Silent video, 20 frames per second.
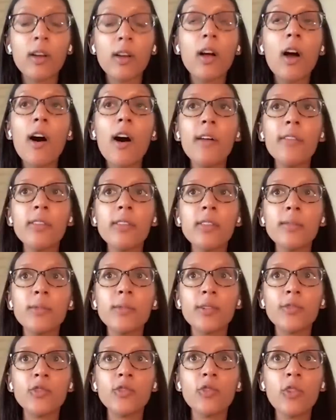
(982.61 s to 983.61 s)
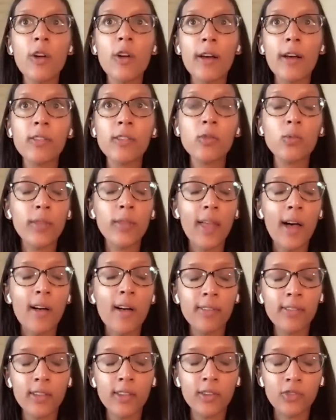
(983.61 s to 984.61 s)
the concept of trust
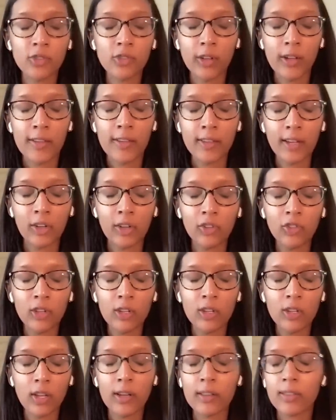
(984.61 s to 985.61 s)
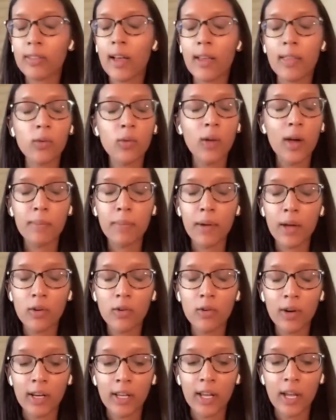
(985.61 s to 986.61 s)
without centralization. Like that's why
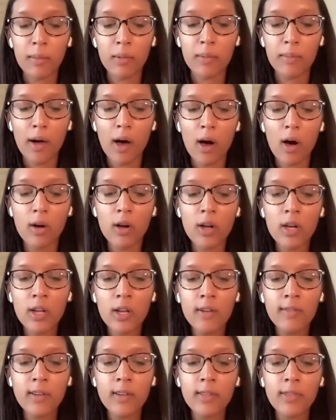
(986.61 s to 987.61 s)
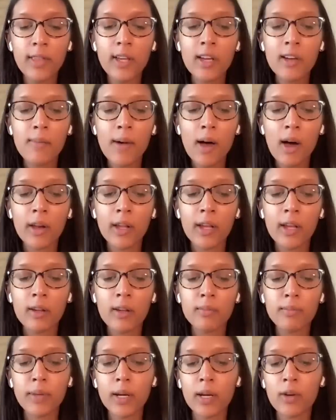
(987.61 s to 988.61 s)
Bitcoin came about. If you think about
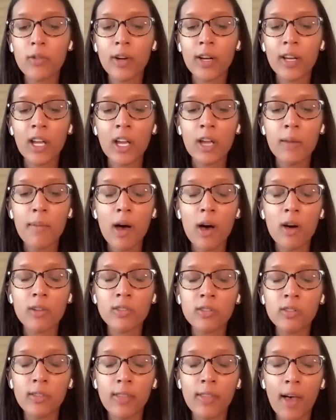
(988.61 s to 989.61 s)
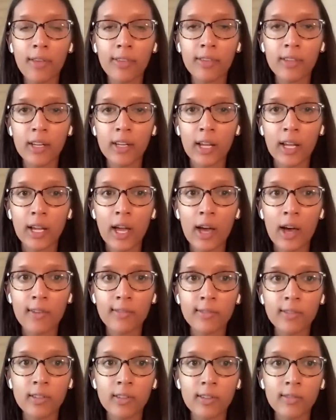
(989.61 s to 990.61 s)
it, Bitcoin came out in 2008
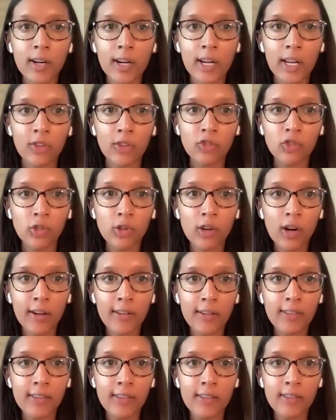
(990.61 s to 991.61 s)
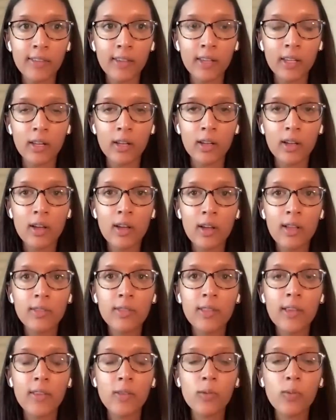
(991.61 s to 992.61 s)
after the financial crisis, and
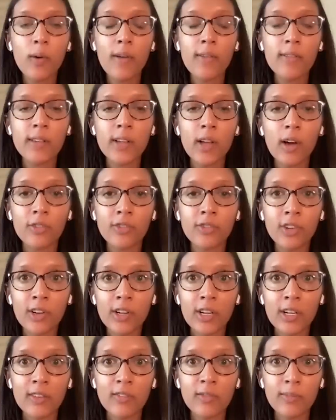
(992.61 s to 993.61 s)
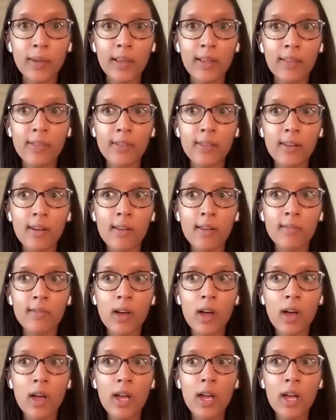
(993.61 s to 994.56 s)
this was the alternative means of